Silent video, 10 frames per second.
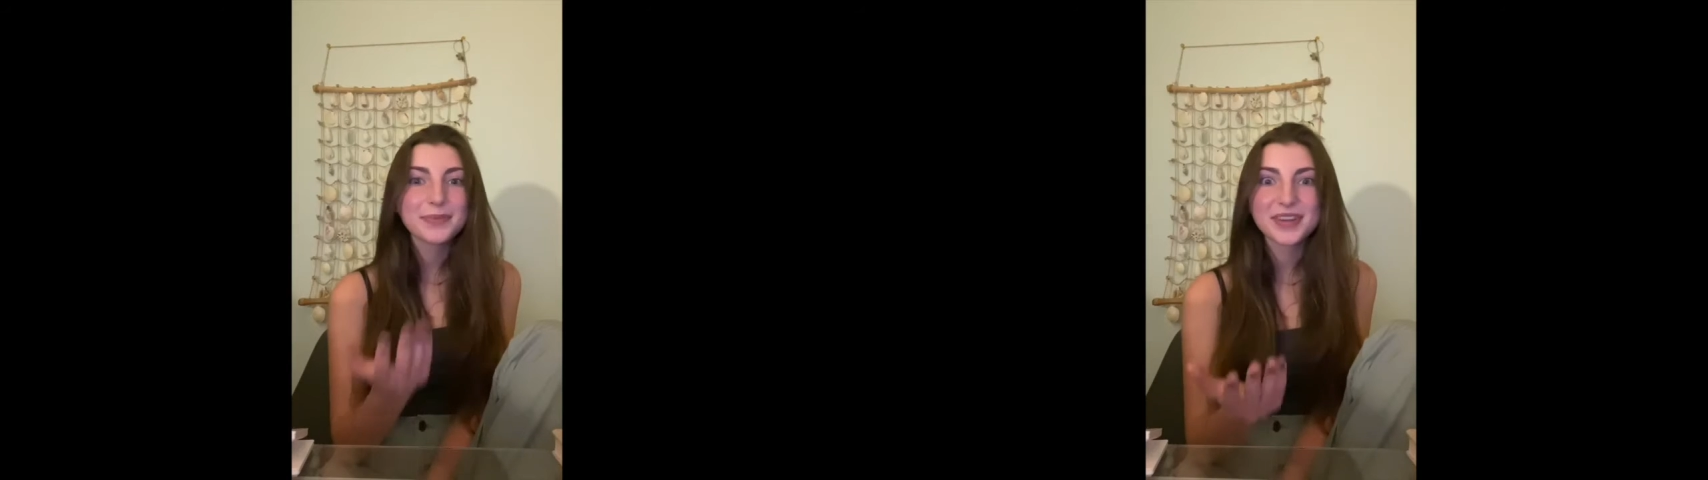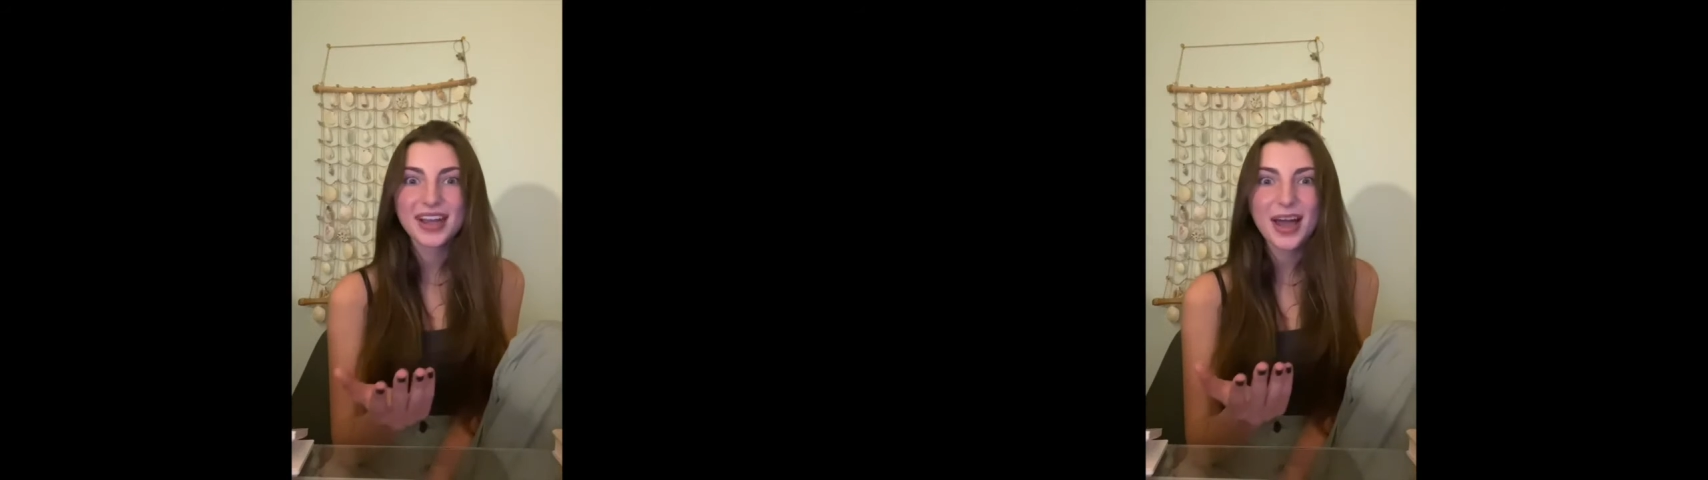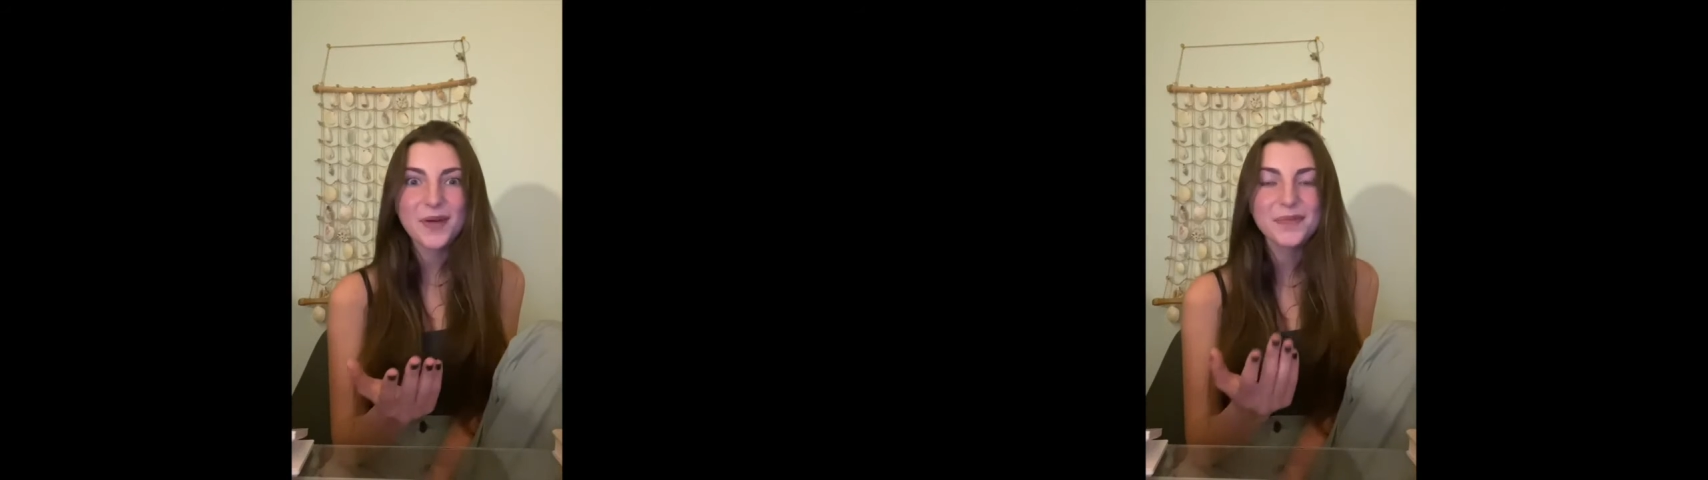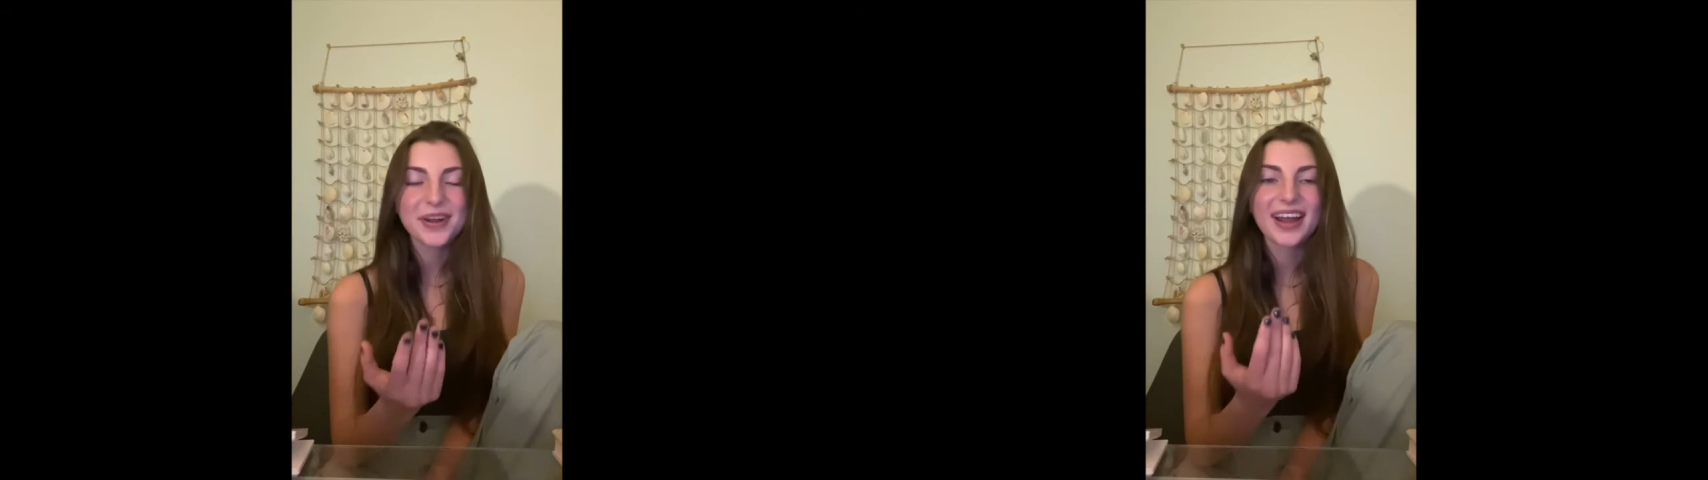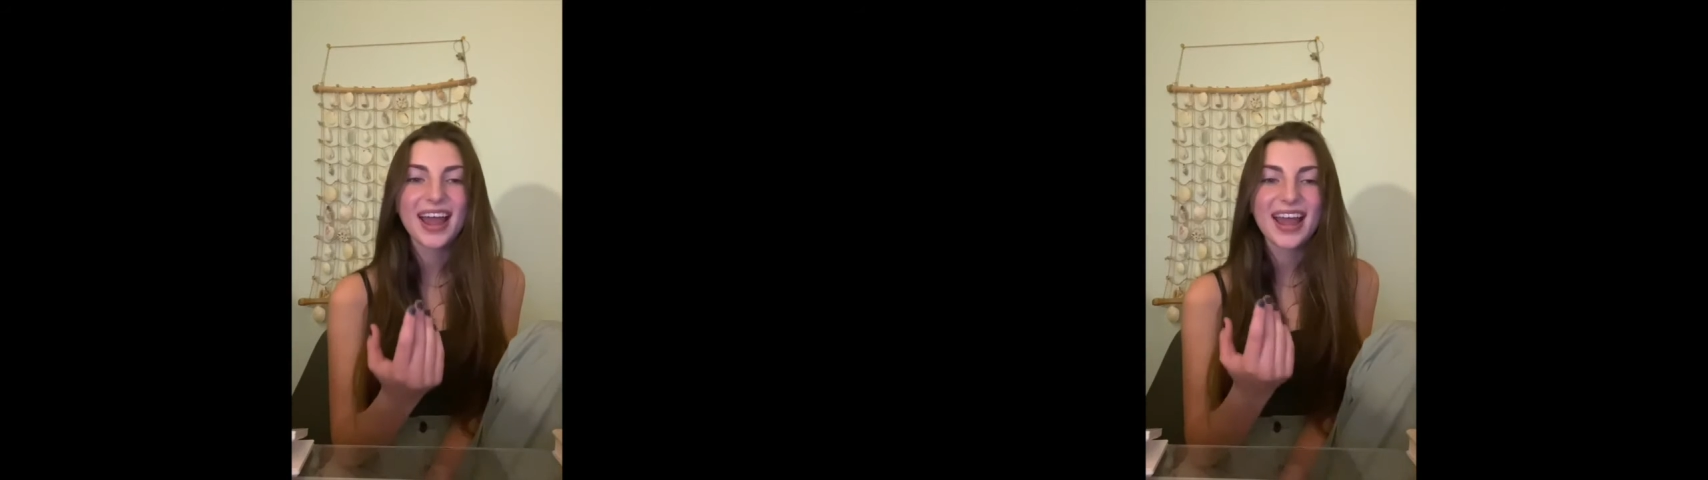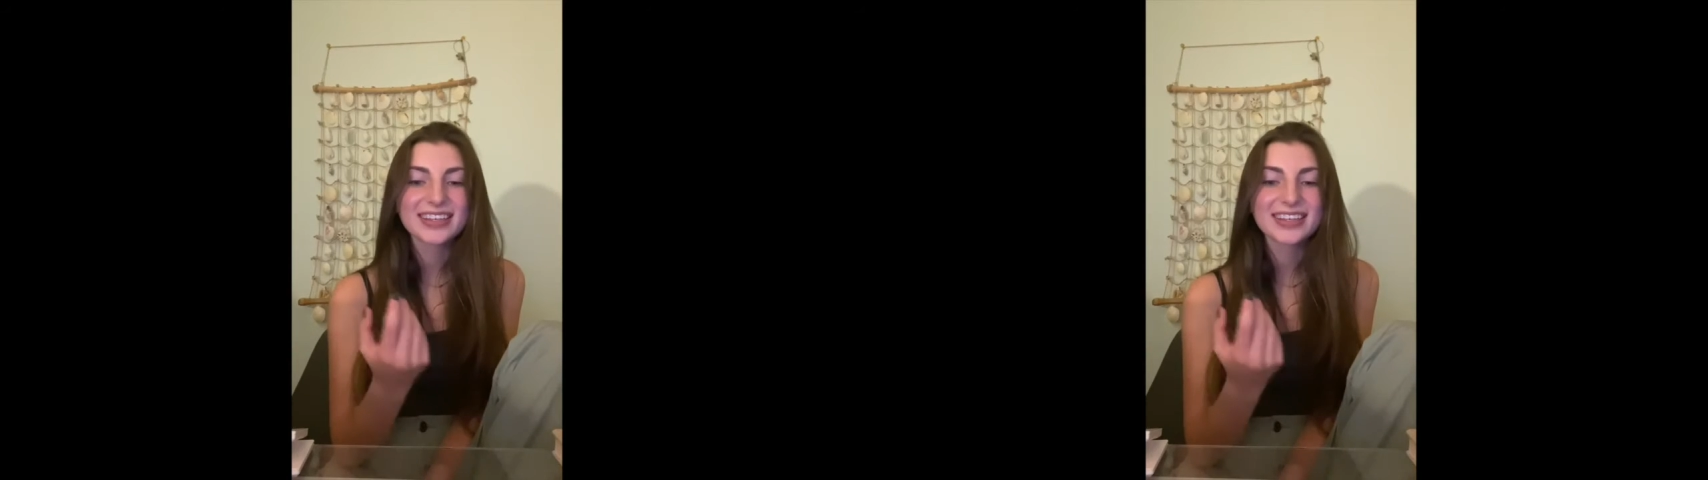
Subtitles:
a peer helper,